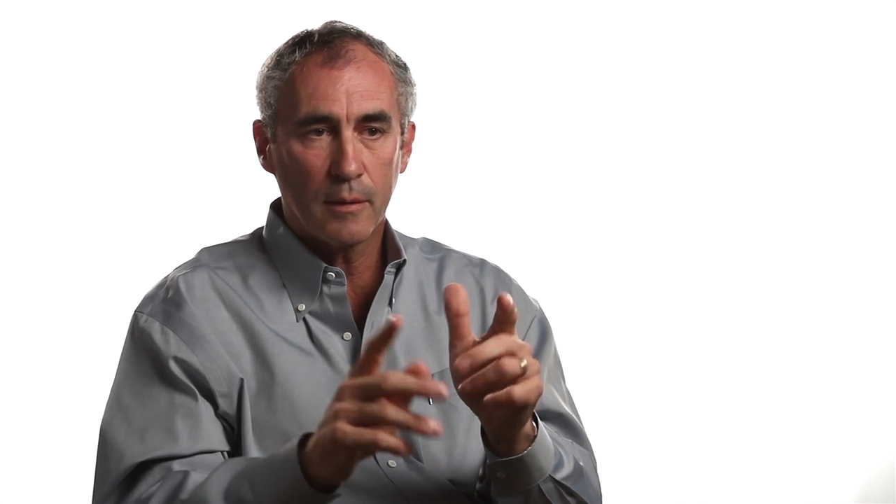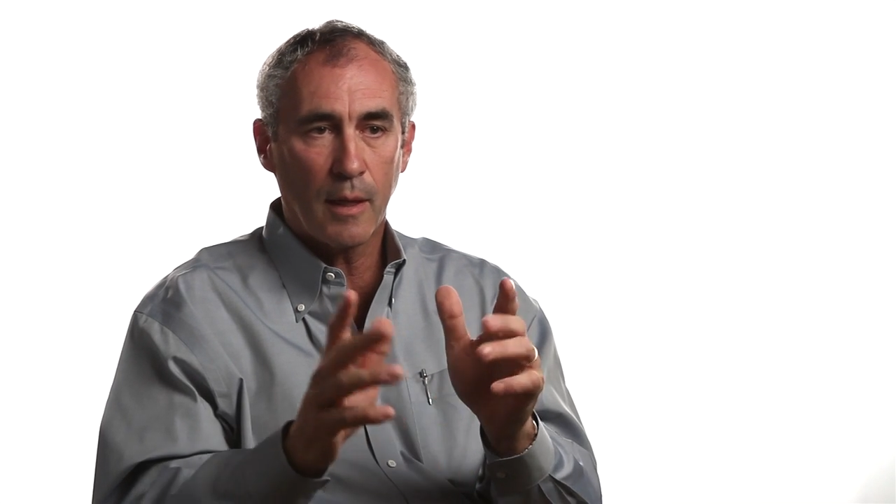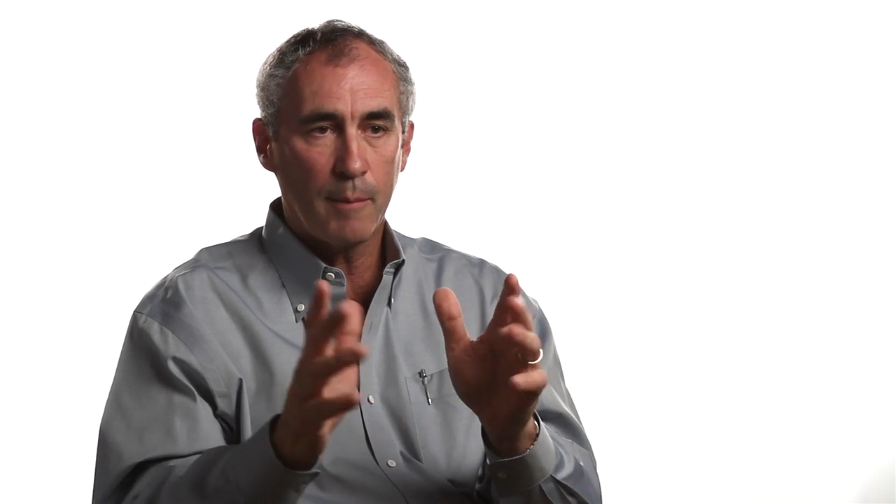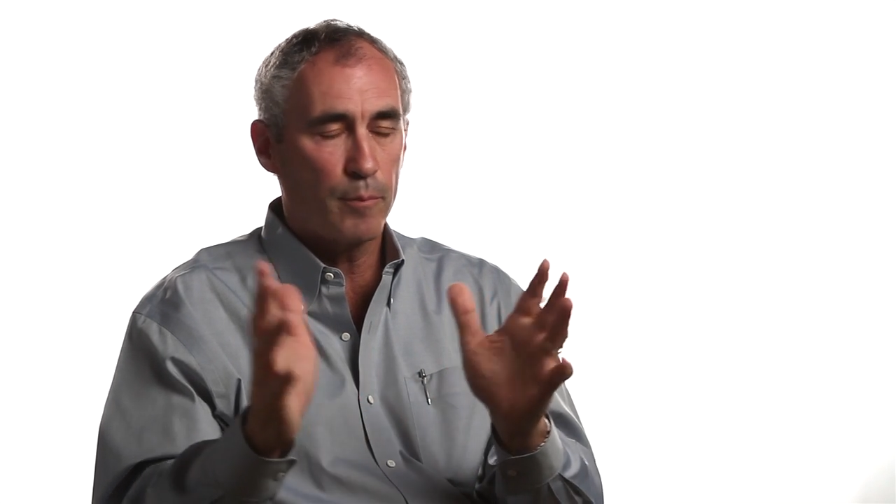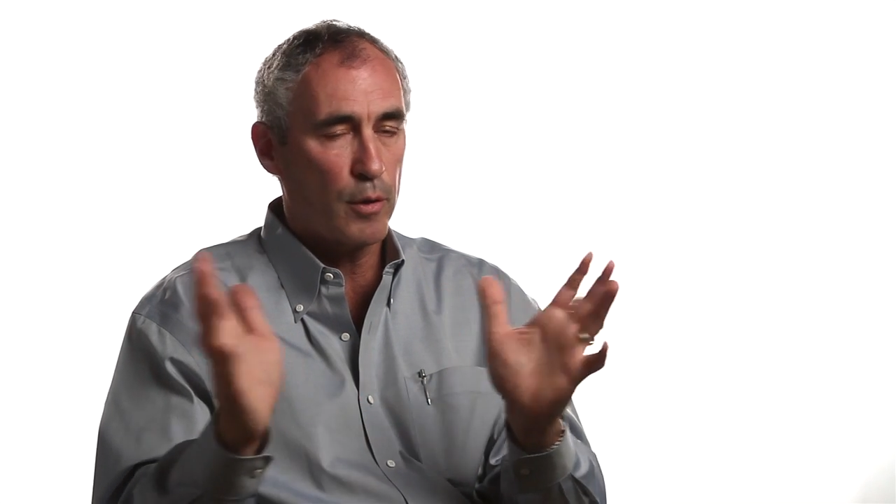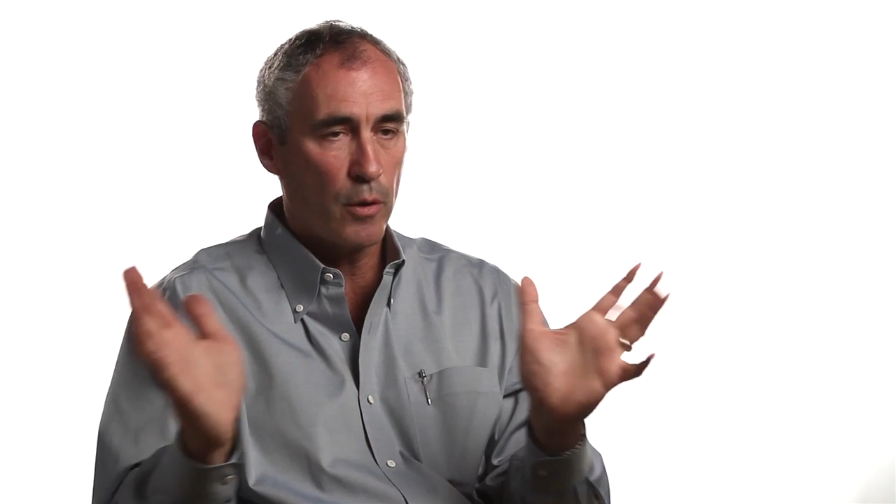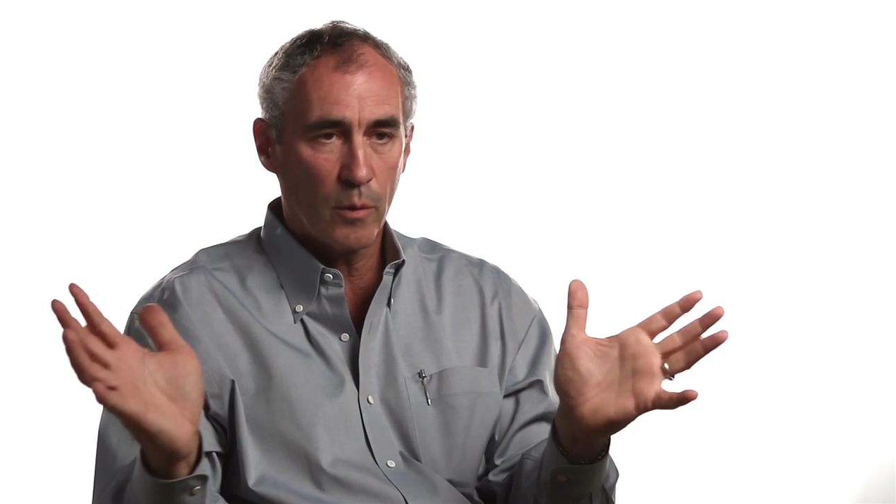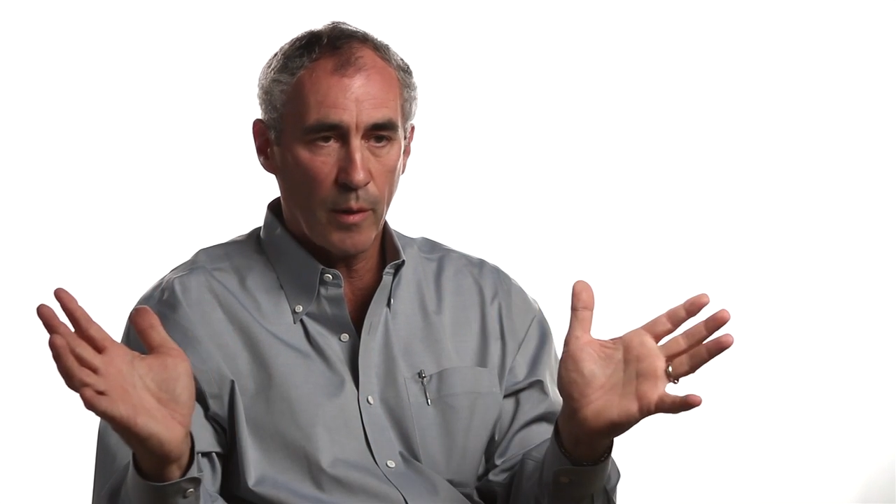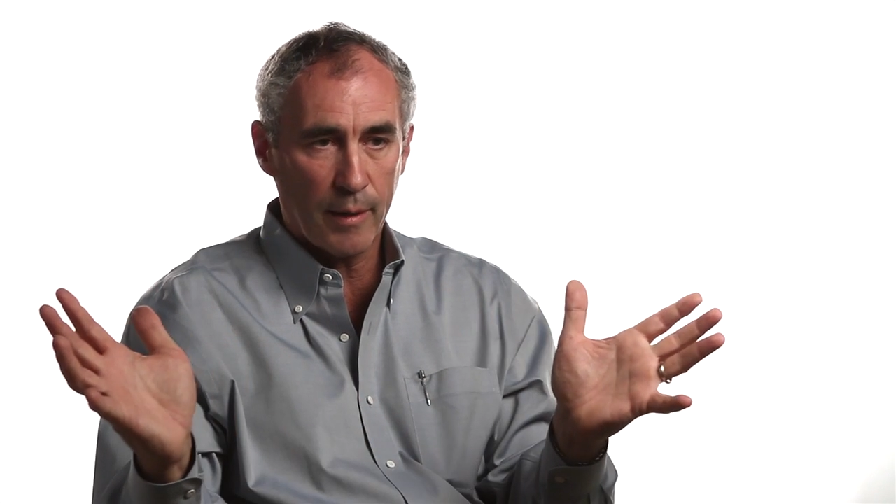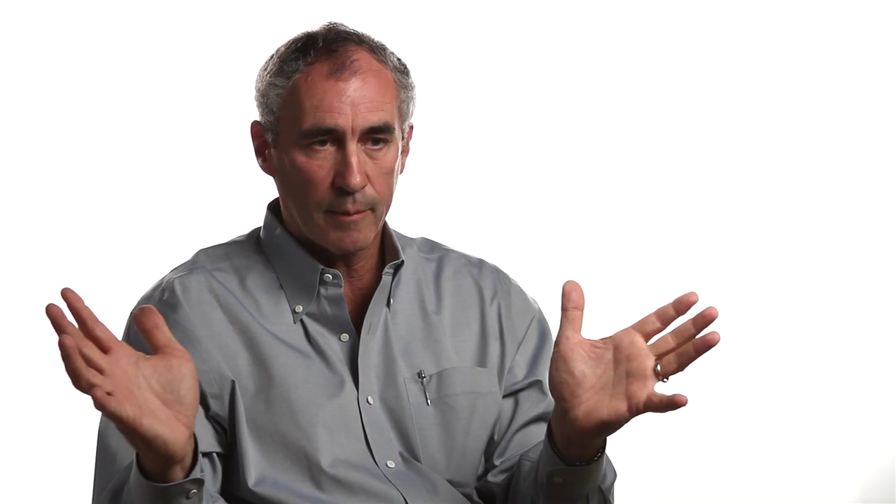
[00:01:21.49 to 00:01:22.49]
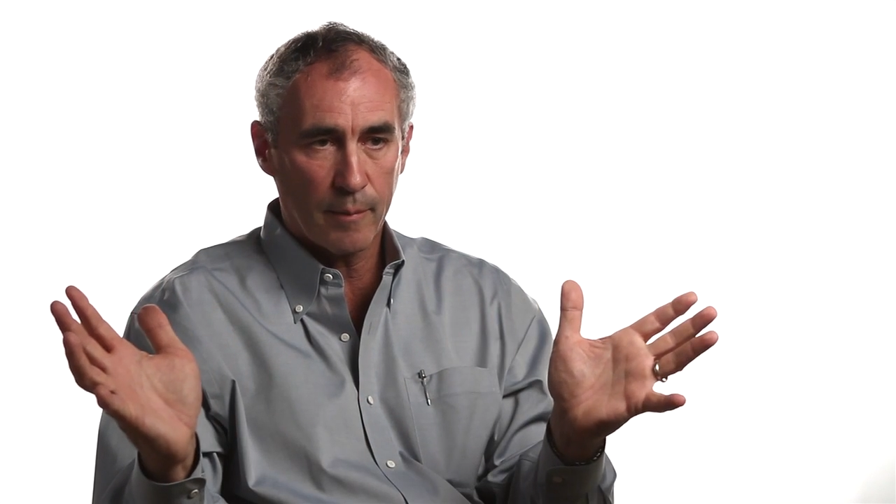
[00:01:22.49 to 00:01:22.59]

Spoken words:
I'm blown away.